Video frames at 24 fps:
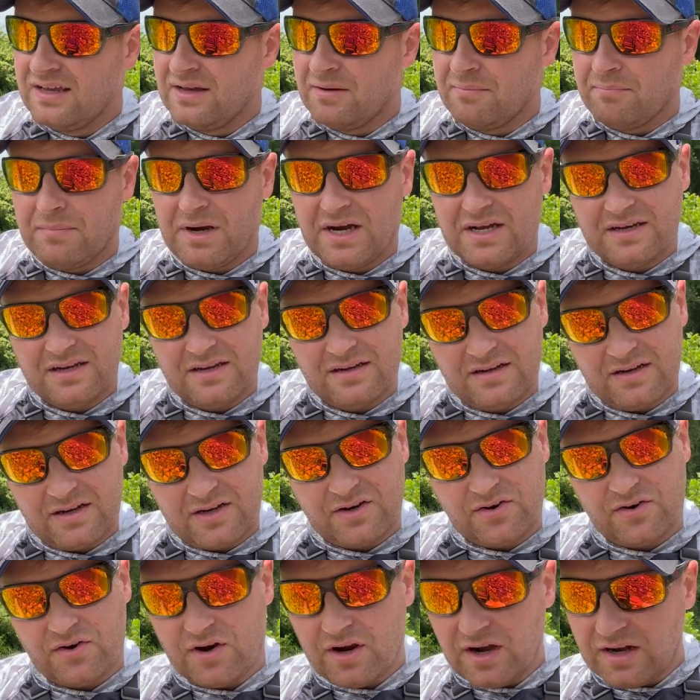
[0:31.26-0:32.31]
made it
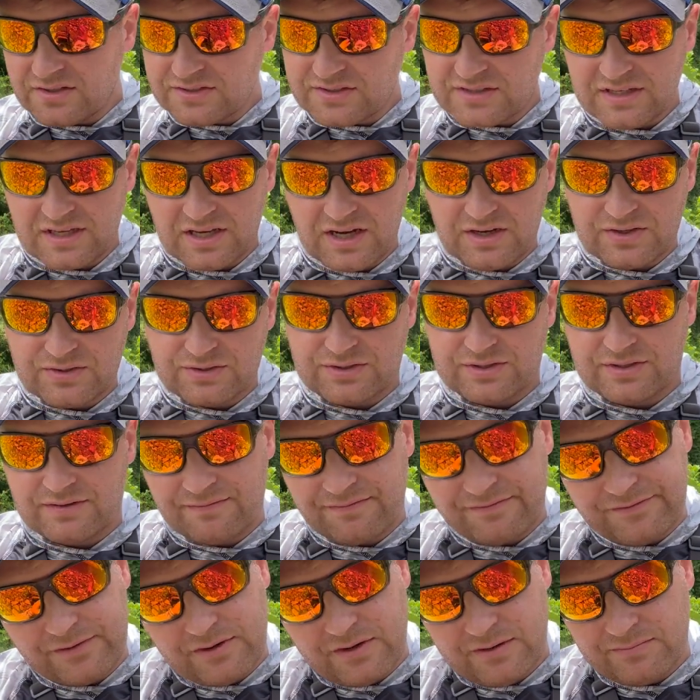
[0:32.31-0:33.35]
across the
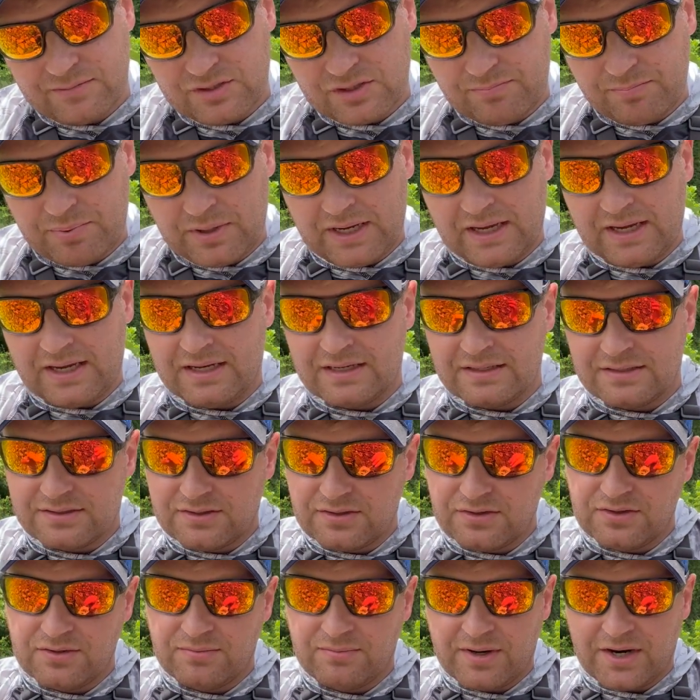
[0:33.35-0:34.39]
ocean from Japan
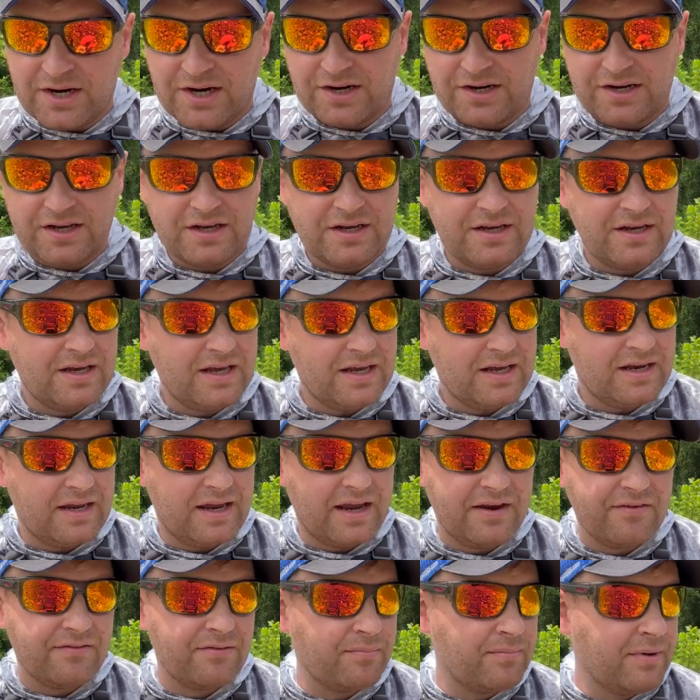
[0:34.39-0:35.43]
to America, and
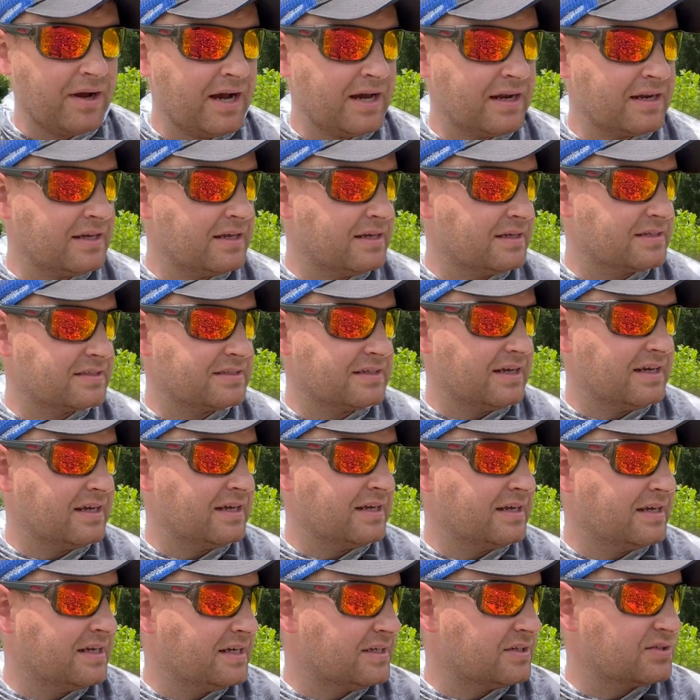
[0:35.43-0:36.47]
everybody is saying
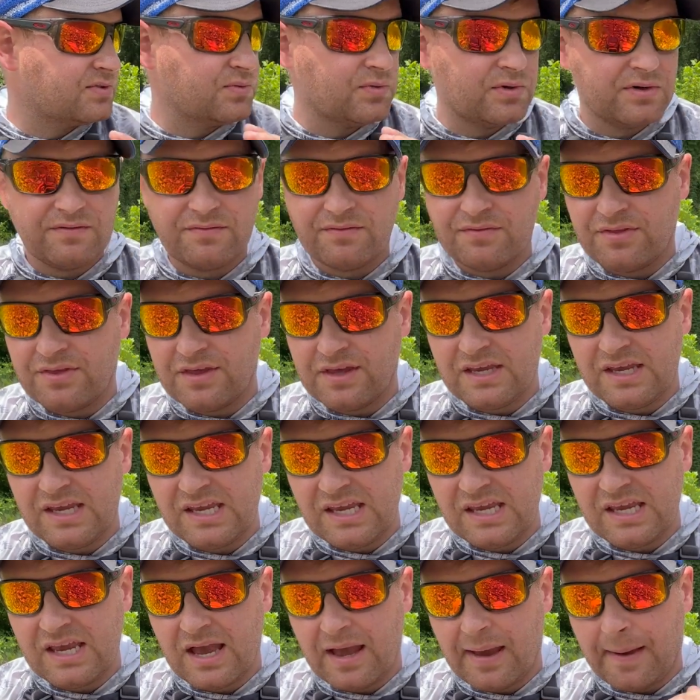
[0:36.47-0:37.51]
it is one of
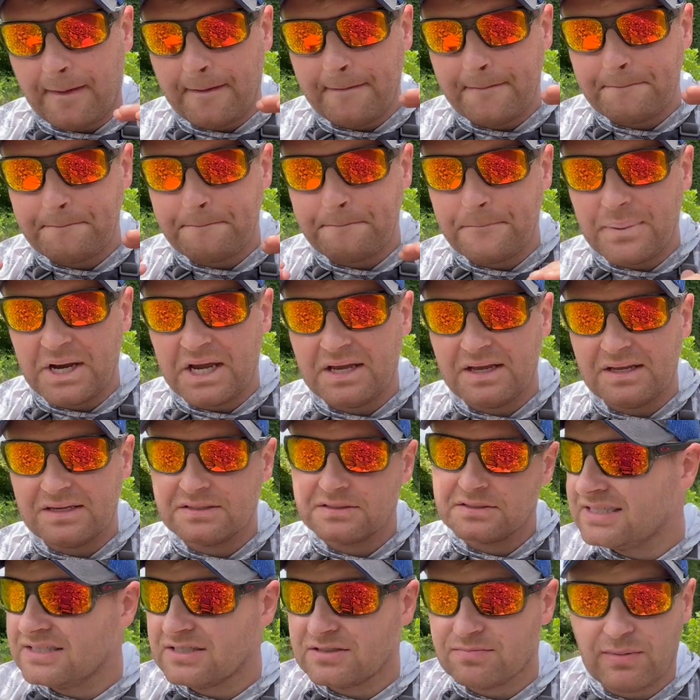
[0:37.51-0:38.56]
the best
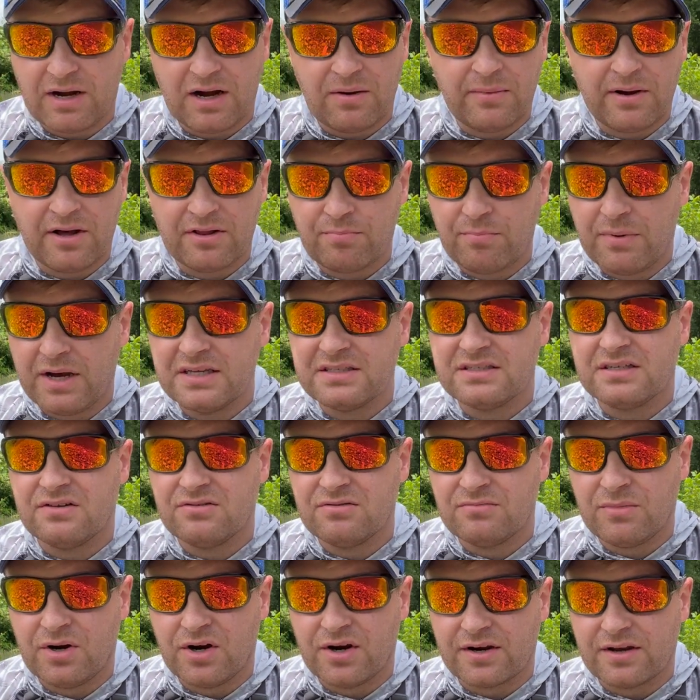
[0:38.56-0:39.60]
smallmouth baits on
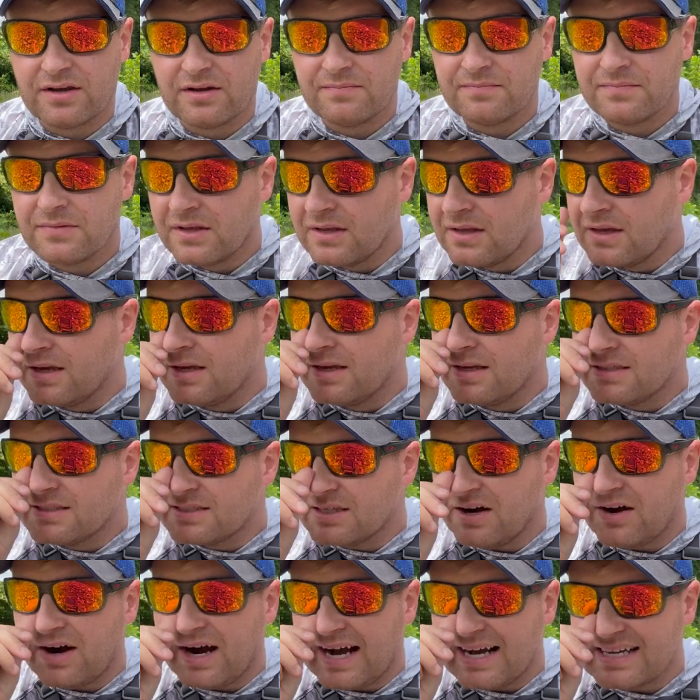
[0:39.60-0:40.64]
the market.
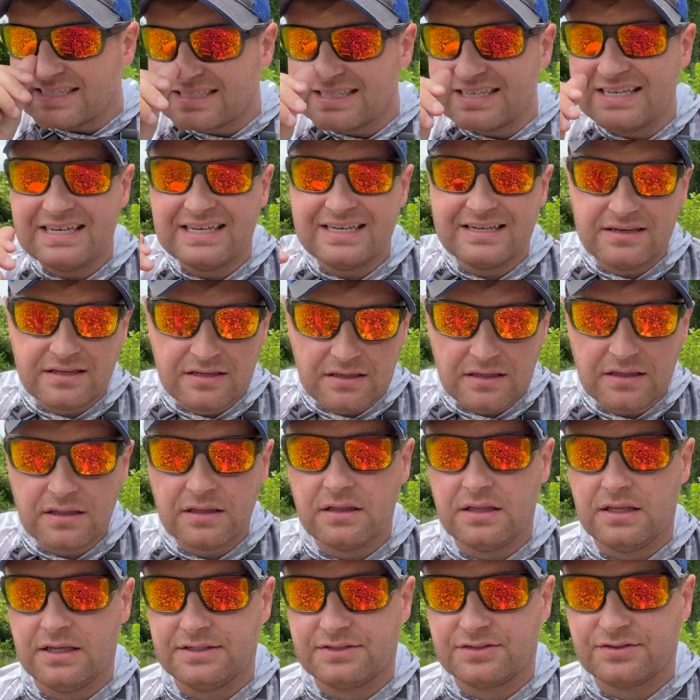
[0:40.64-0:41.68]
So I said,
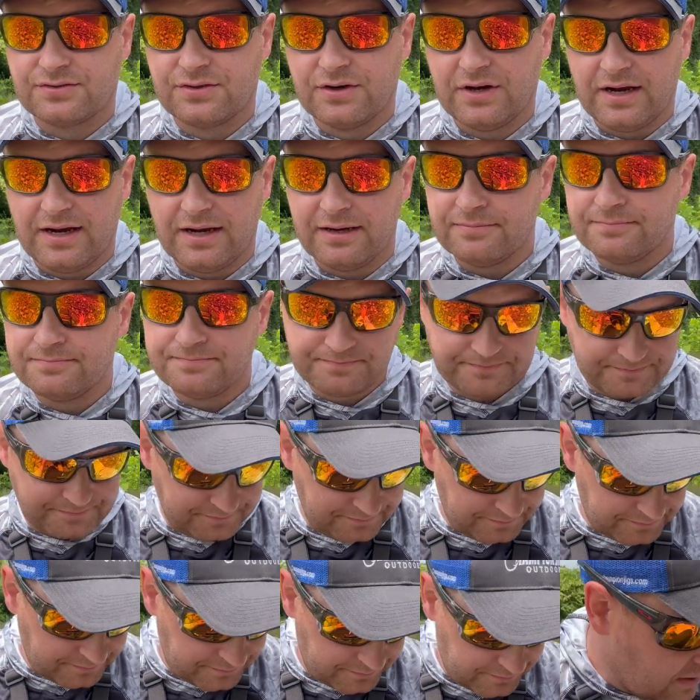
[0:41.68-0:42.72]
let's try.
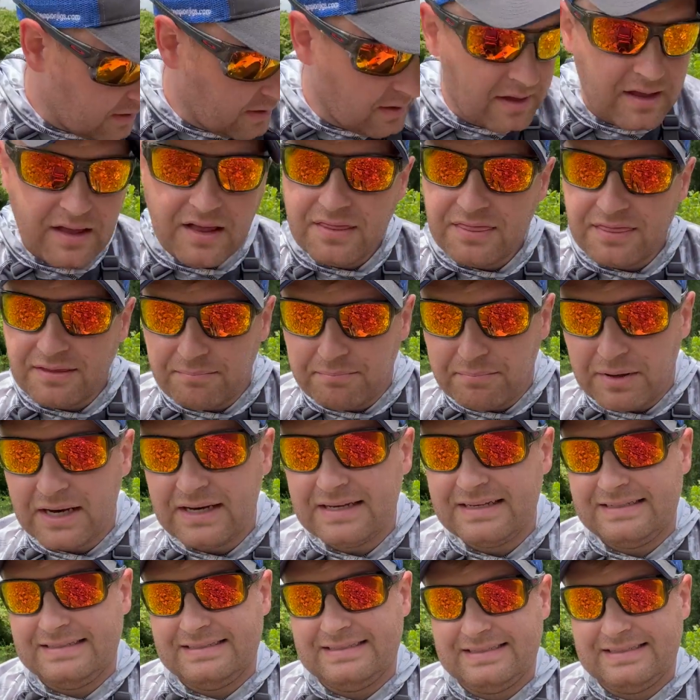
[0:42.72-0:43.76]
The bait,